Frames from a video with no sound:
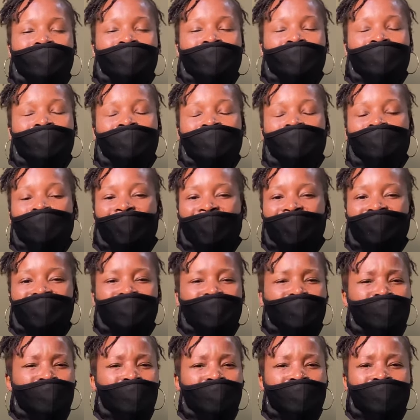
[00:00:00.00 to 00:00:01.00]
razor
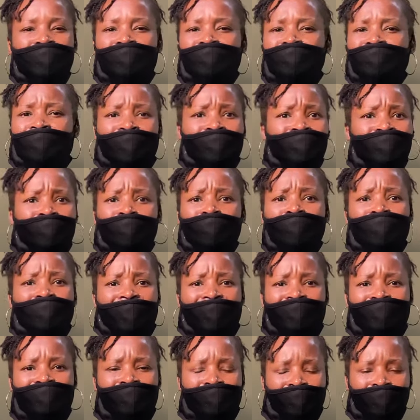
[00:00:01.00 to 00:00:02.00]
bumps.
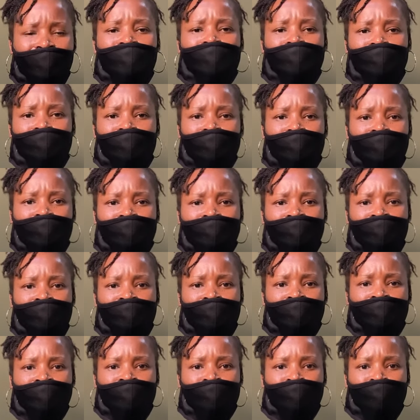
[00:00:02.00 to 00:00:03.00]
Yeah.
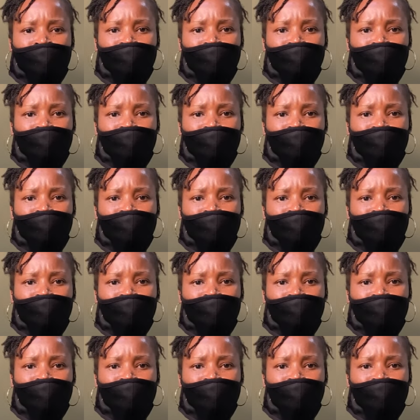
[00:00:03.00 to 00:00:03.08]
Okay,